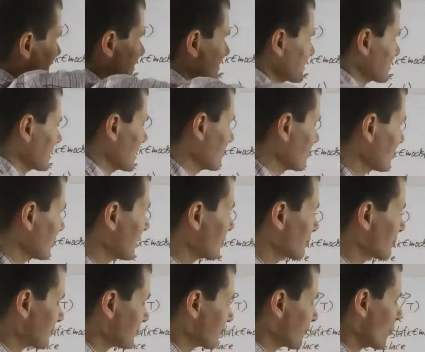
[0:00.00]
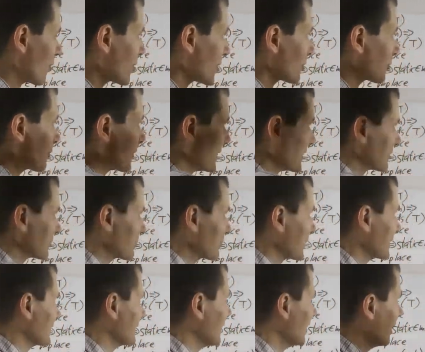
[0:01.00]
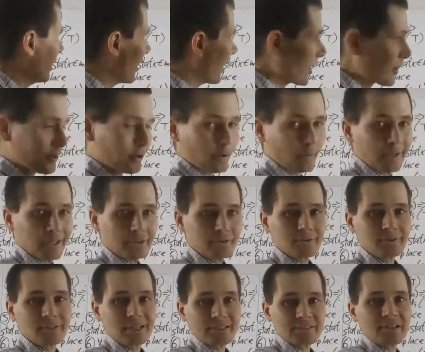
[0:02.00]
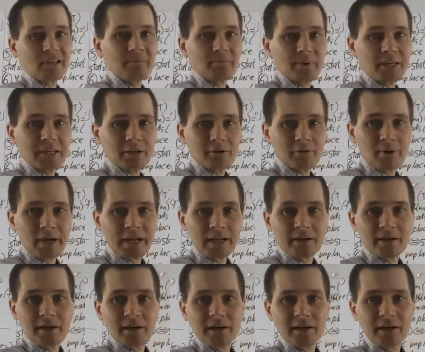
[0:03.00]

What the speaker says: step number 4, where we are going to disambiguate